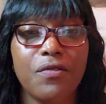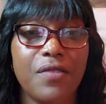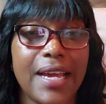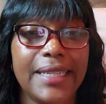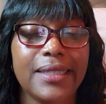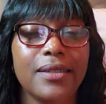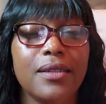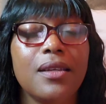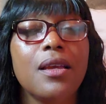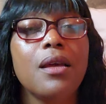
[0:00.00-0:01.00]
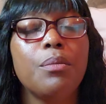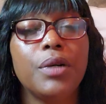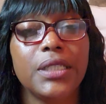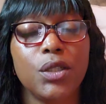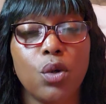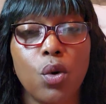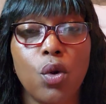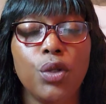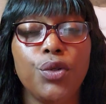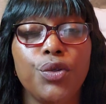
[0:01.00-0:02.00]
fight, but in
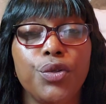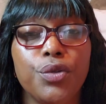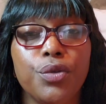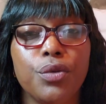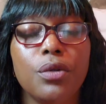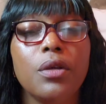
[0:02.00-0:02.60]
all you do,